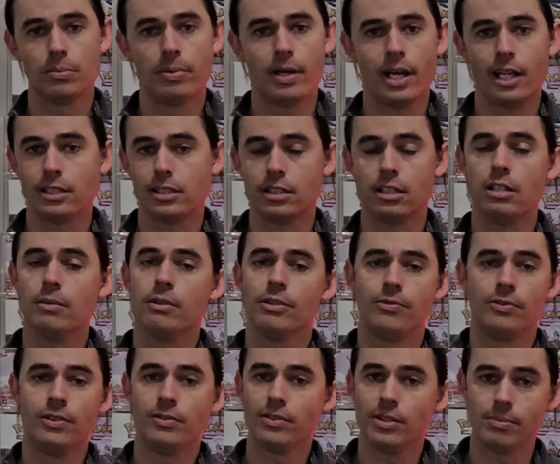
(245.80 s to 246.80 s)
packs, are going to
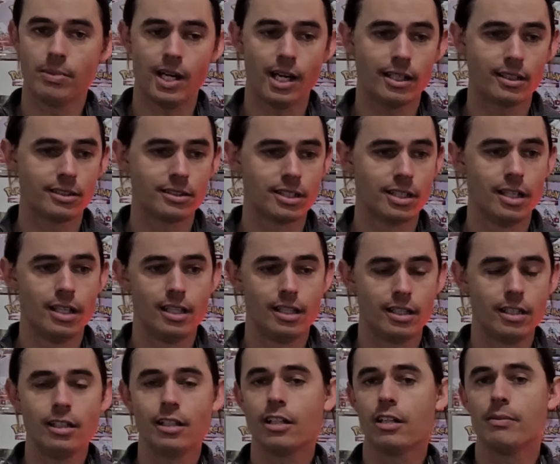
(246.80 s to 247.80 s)
be $50.
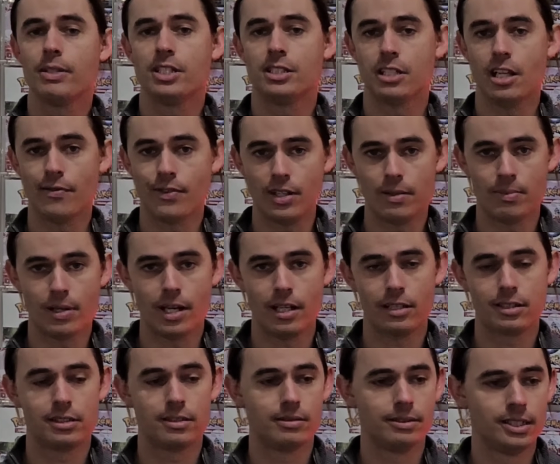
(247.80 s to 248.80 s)
Then they're going to be
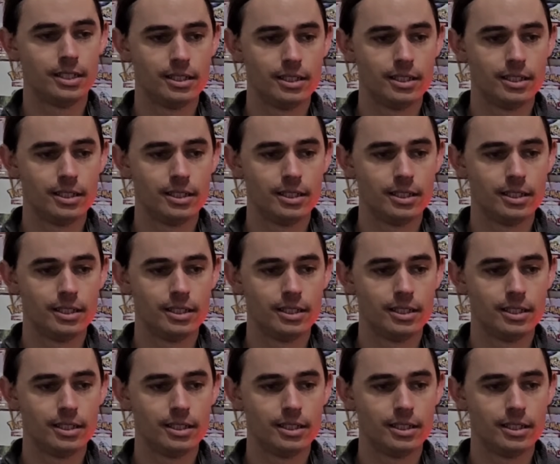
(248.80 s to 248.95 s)
$70.